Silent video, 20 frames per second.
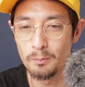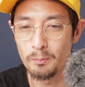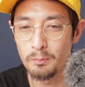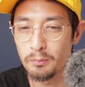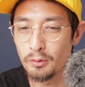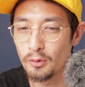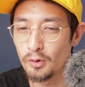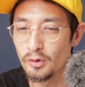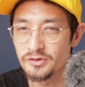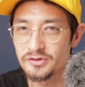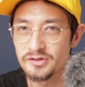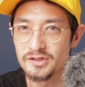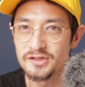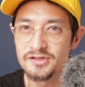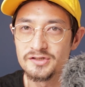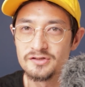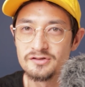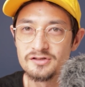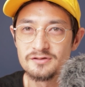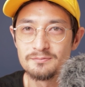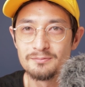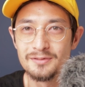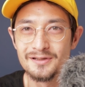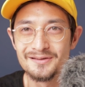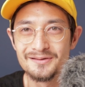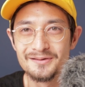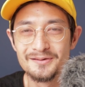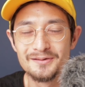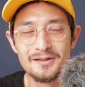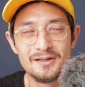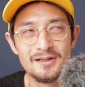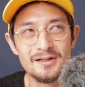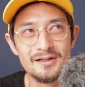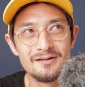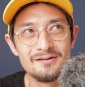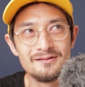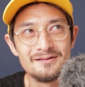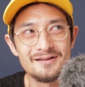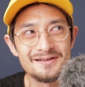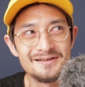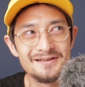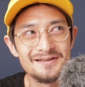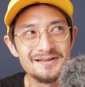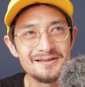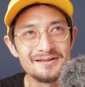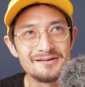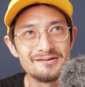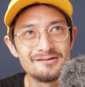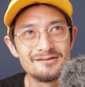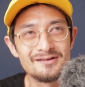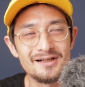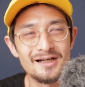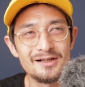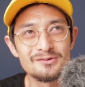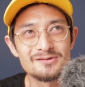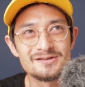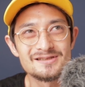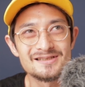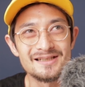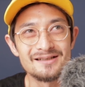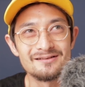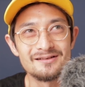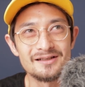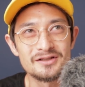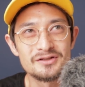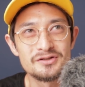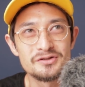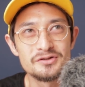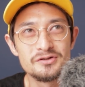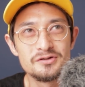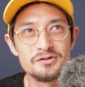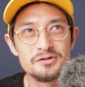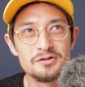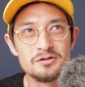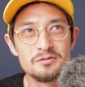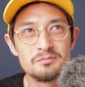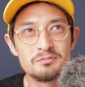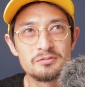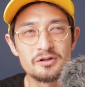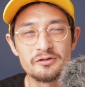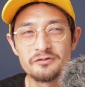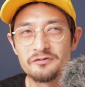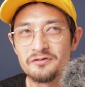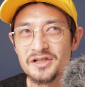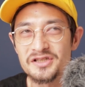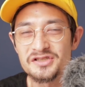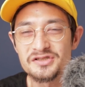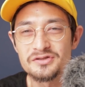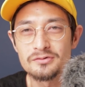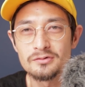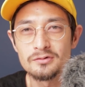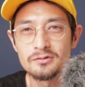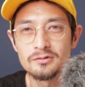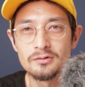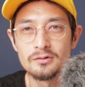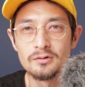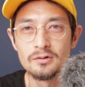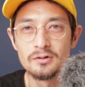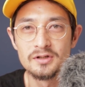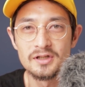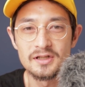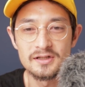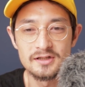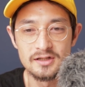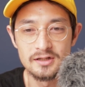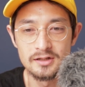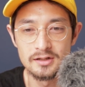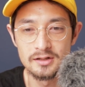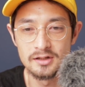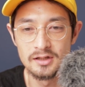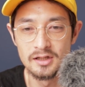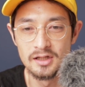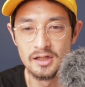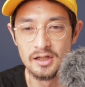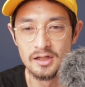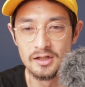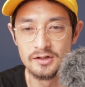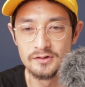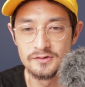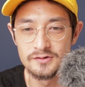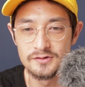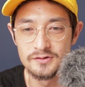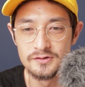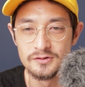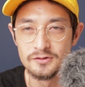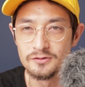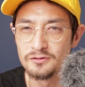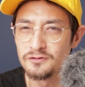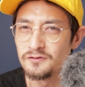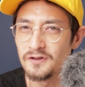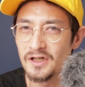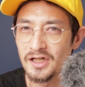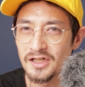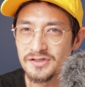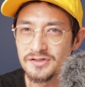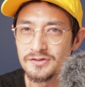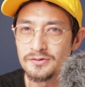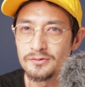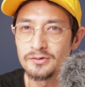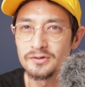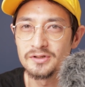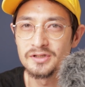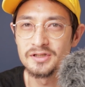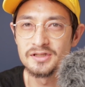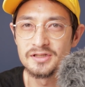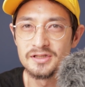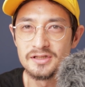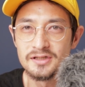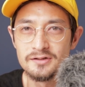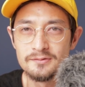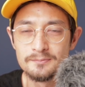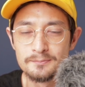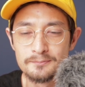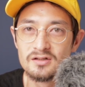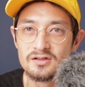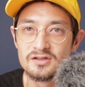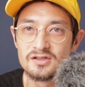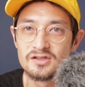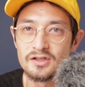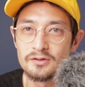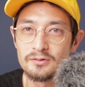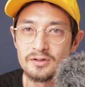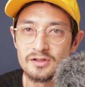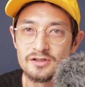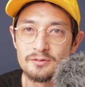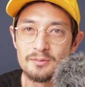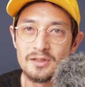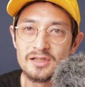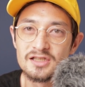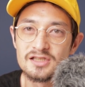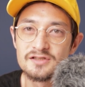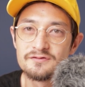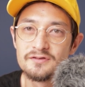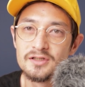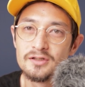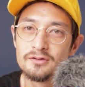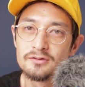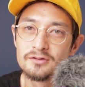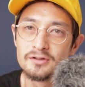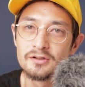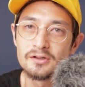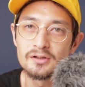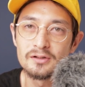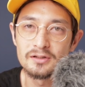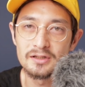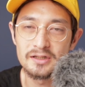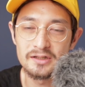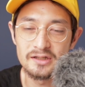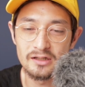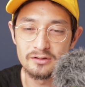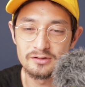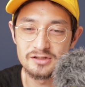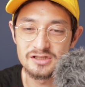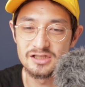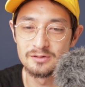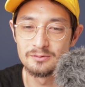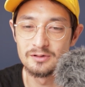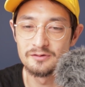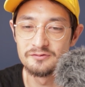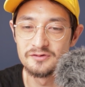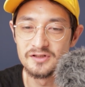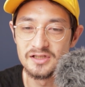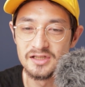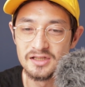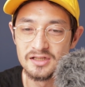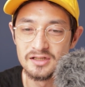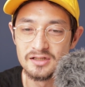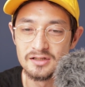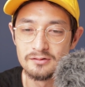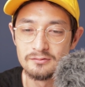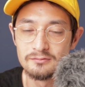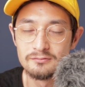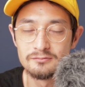portrait shoots, but nothing I would say like too professional or nothing too fashion oriented. So I wanted to make this video to clear out some of the,